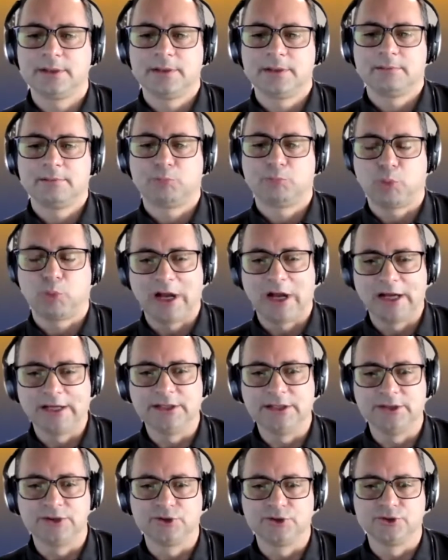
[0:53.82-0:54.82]
planning
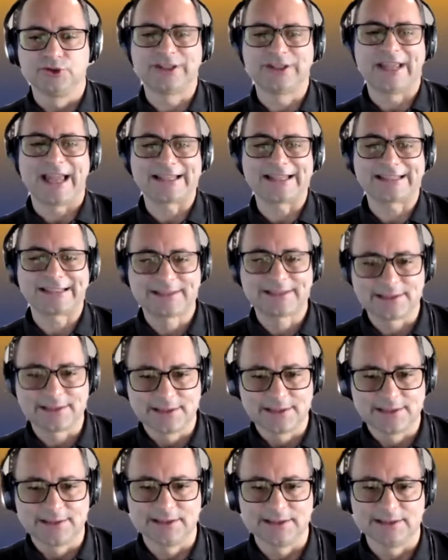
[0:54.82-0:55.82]
to test
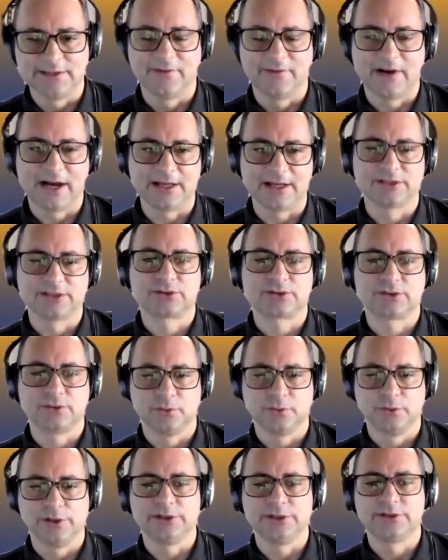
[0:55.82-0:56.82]
the device
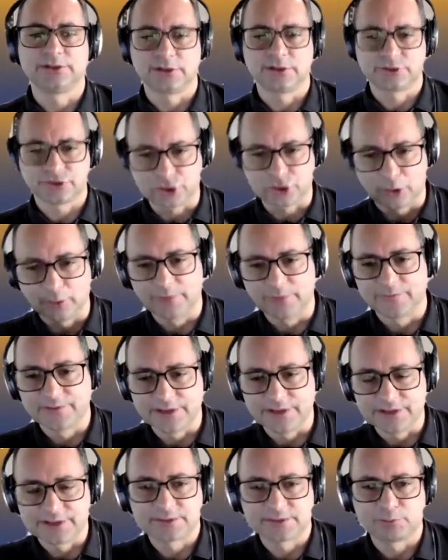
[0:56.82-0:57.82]
with some of
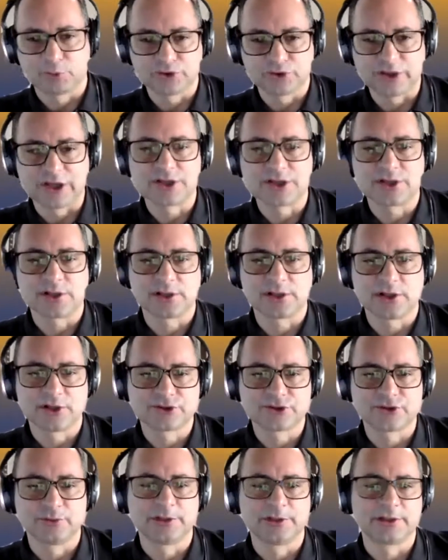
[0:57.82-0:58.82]
these potential
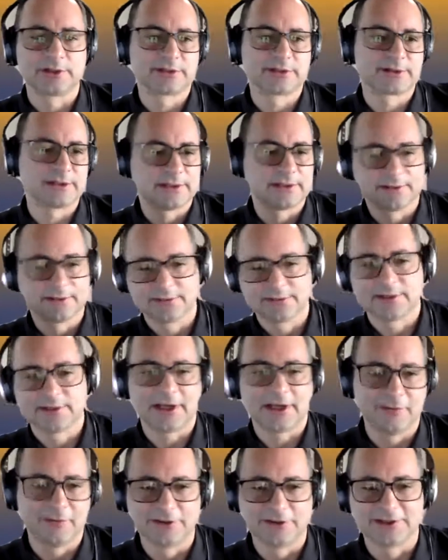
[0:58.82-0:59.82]
customers, and
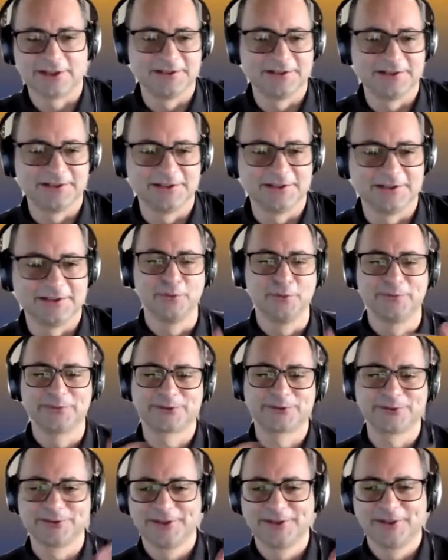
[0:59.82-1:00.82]
everything moves
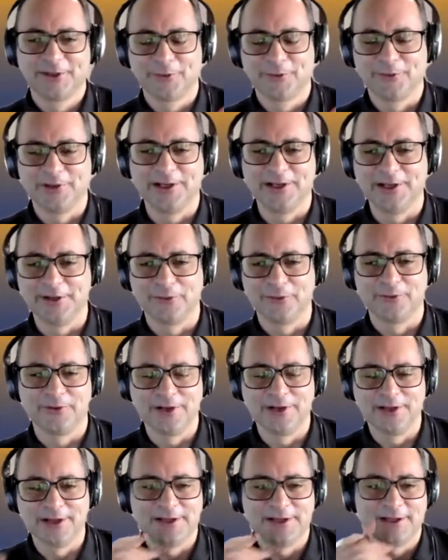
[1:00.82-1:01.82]
really,
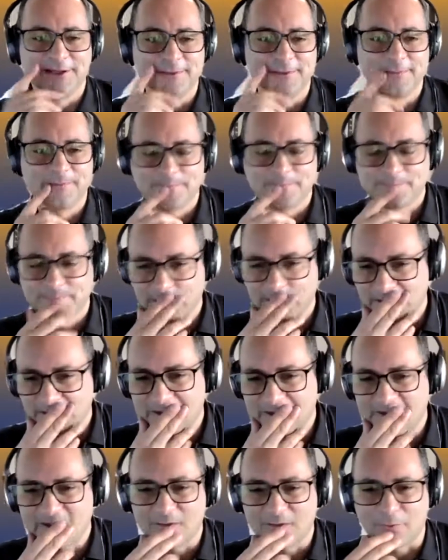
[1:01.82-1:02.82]
really
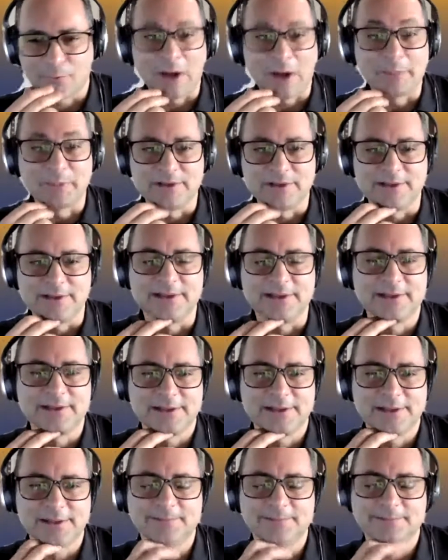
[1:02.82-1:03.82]
rapidly. Yeah.